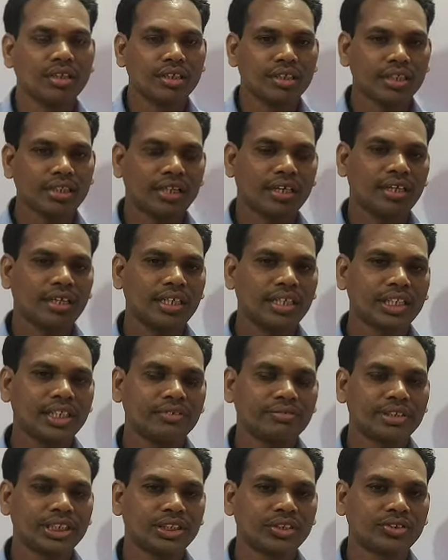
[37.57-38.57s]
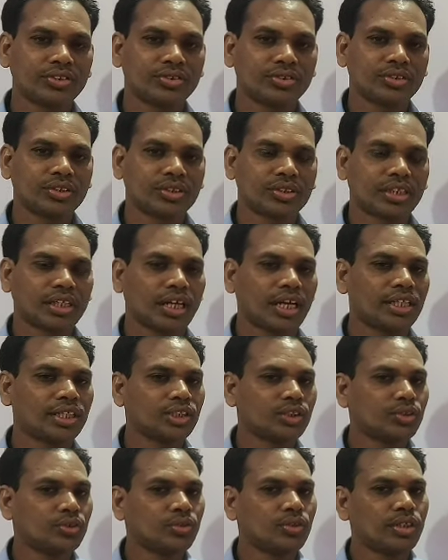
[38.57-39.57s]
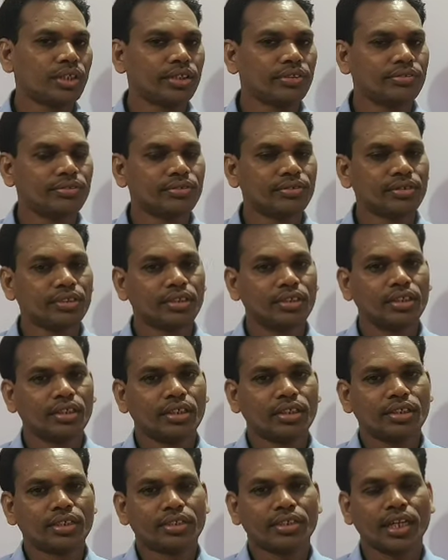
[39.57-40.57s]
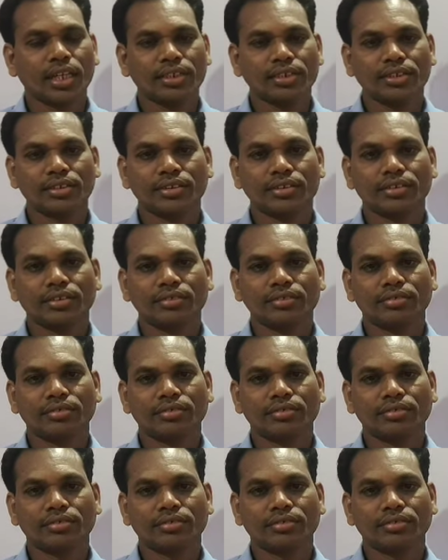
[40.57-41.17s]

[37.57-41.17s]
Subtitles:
In earlier videos, I told you that